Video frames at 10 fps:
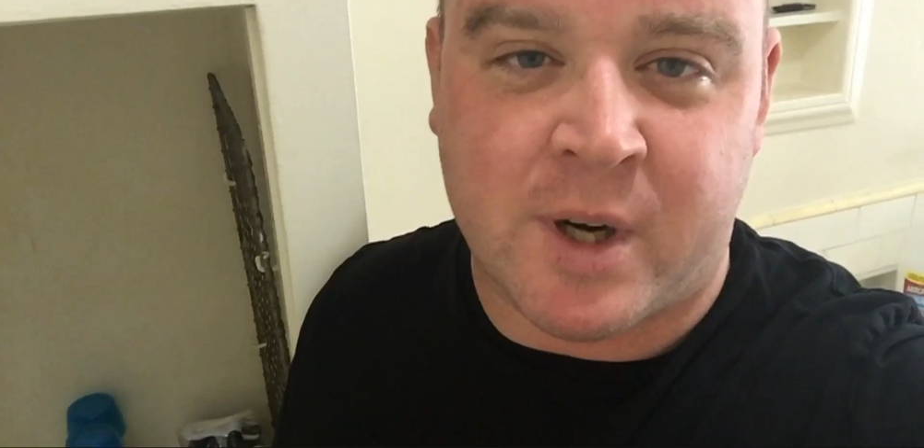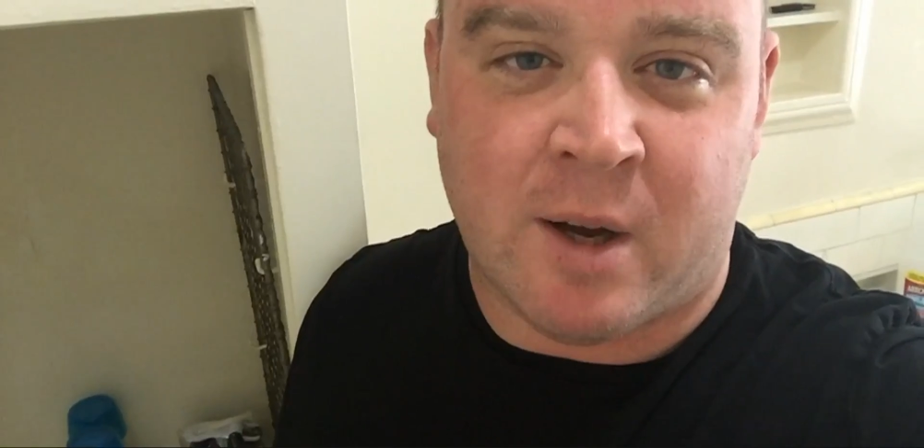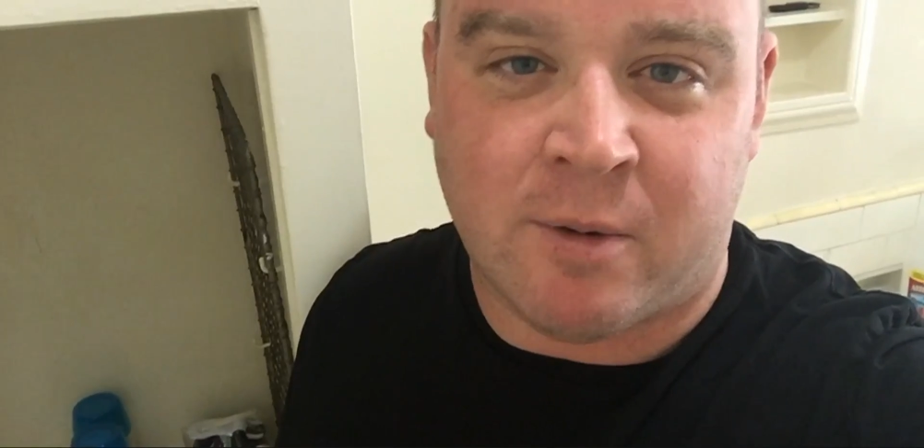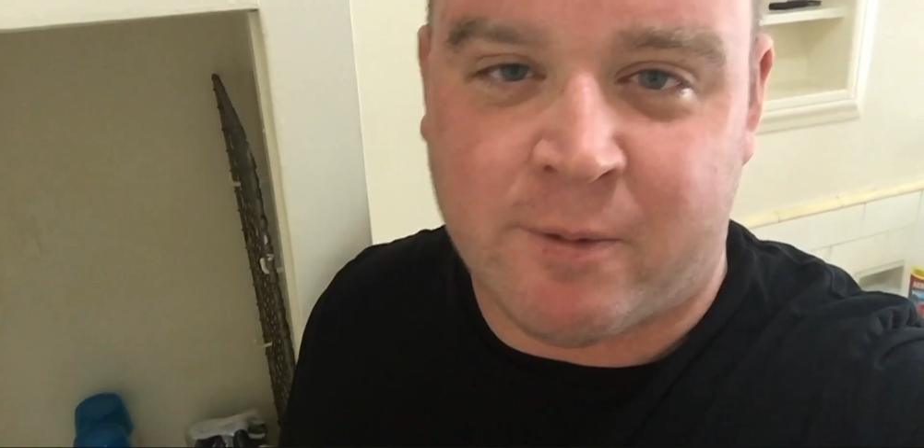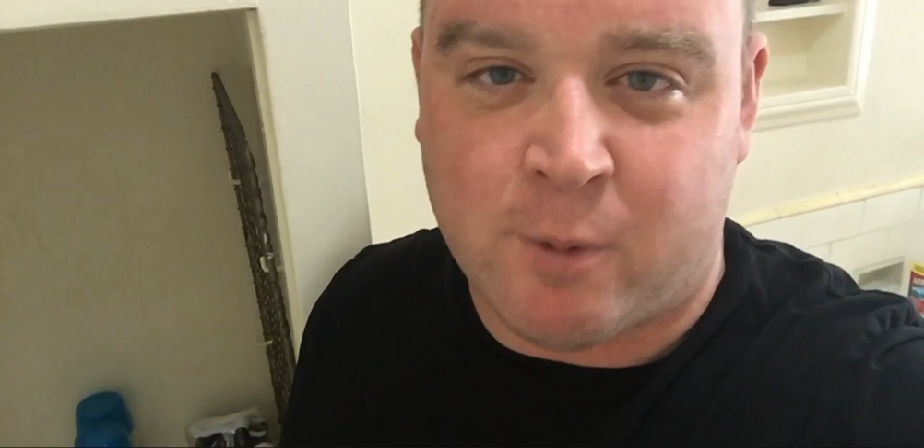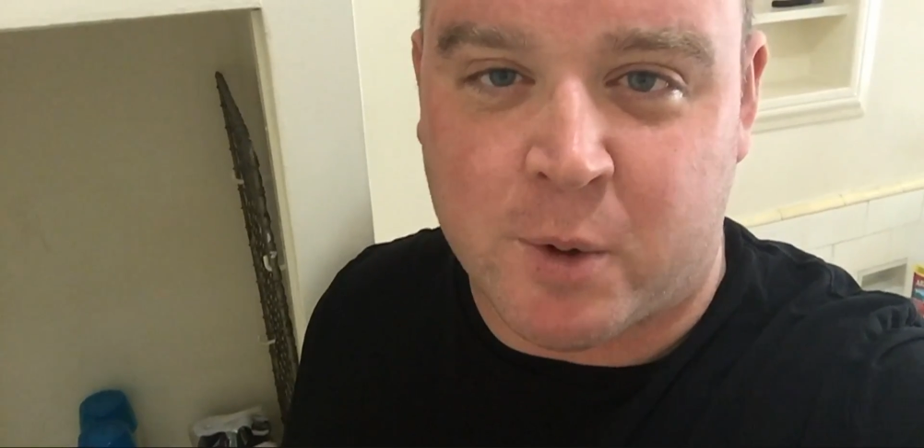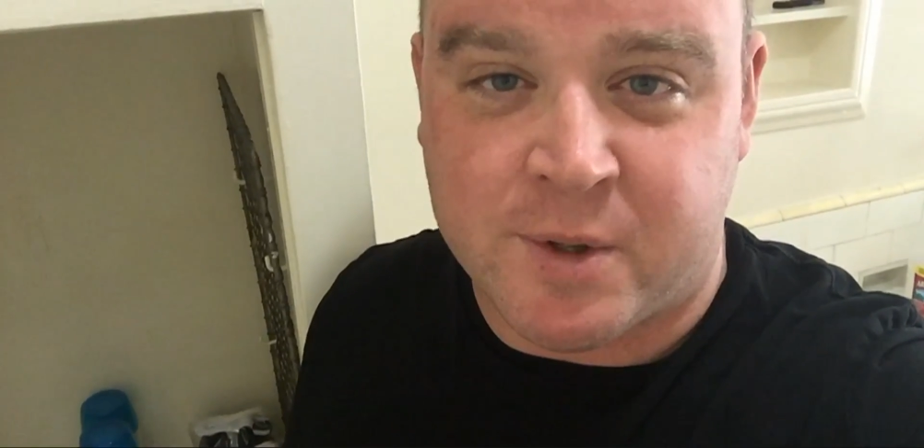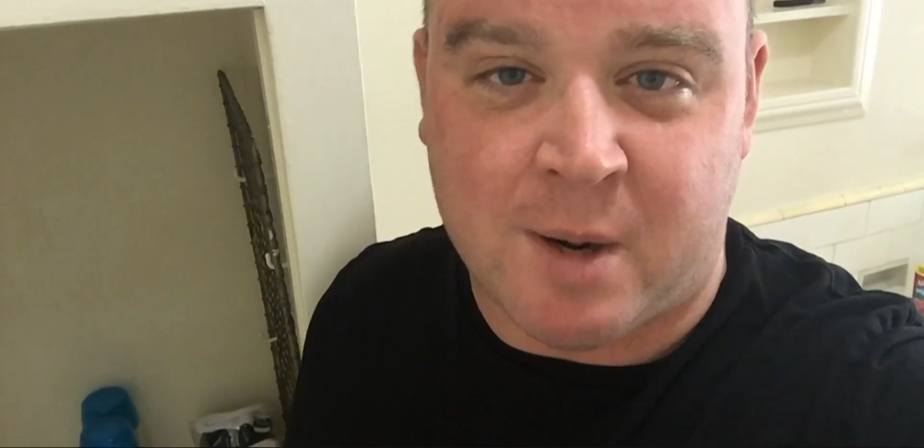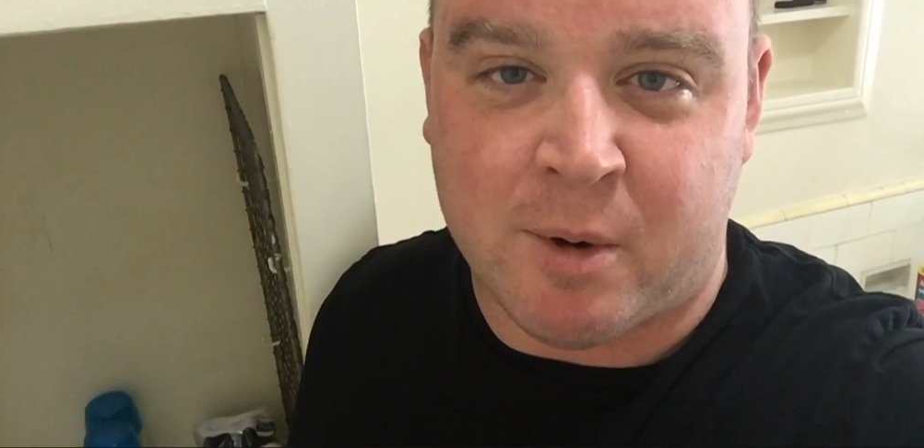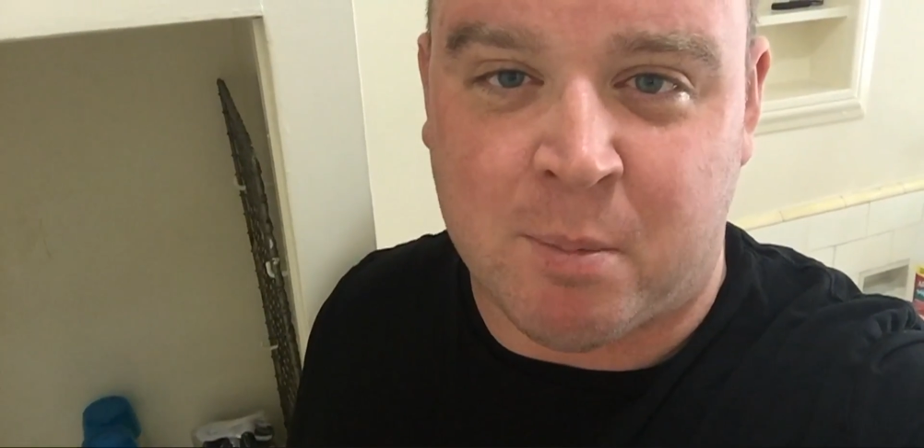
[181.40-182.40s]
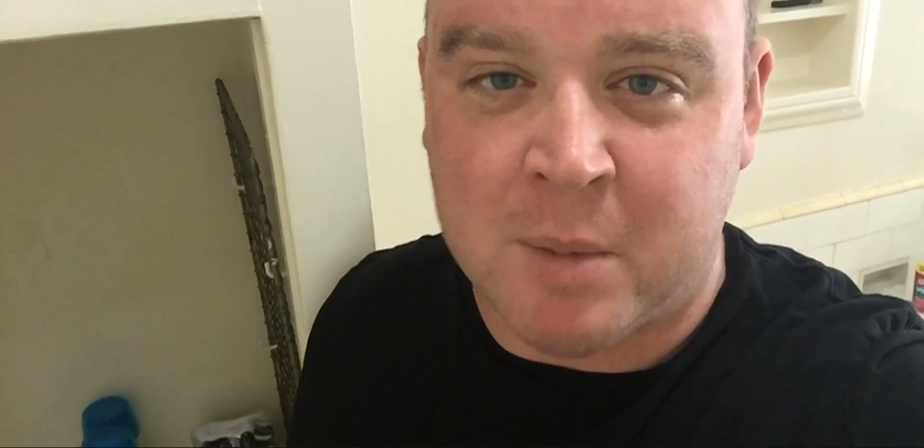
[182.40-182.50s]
out four separate